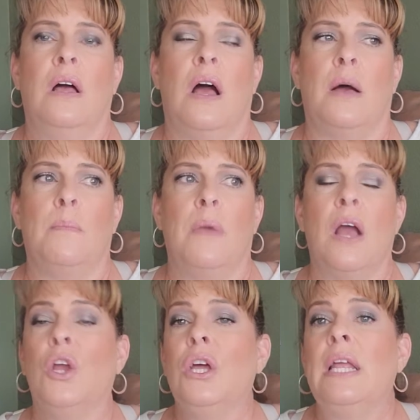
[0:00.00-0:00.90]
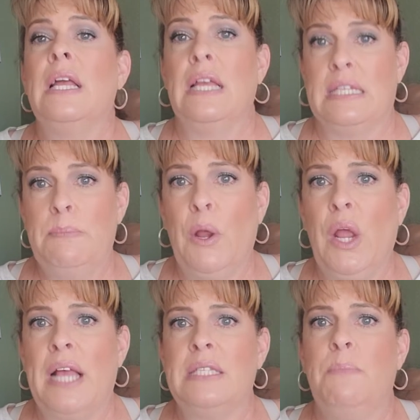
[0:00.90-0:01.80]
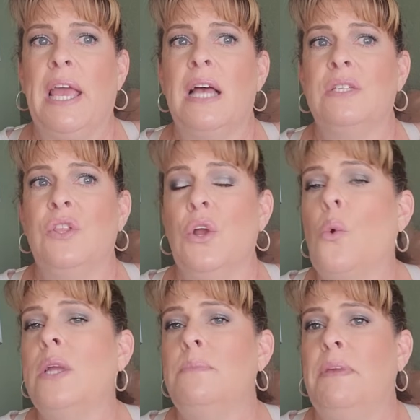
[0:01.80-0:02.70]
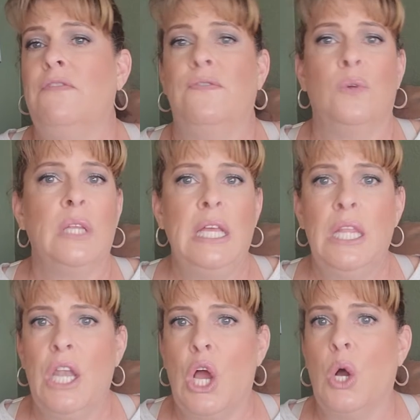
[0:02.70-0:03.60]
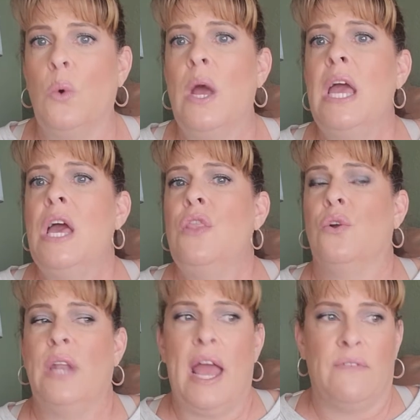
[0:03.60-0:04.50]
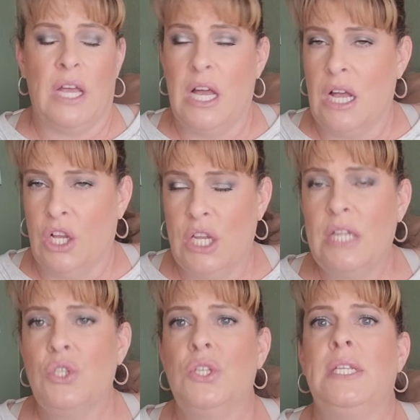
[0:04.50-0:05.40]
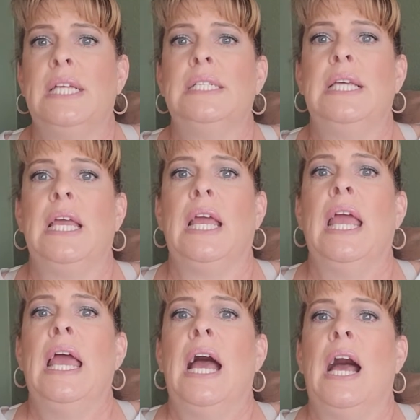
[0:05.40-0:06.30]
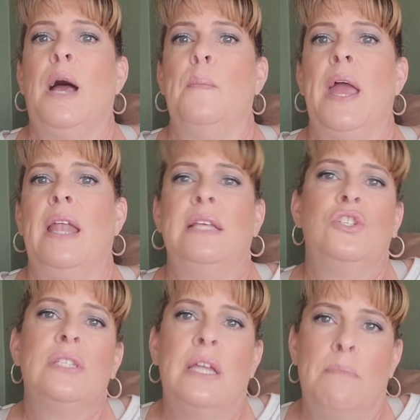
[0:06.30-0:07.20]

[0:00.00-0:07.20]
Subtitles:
a good experience because they're going to be fully in the know. They're going to have a good understanding, and it's just going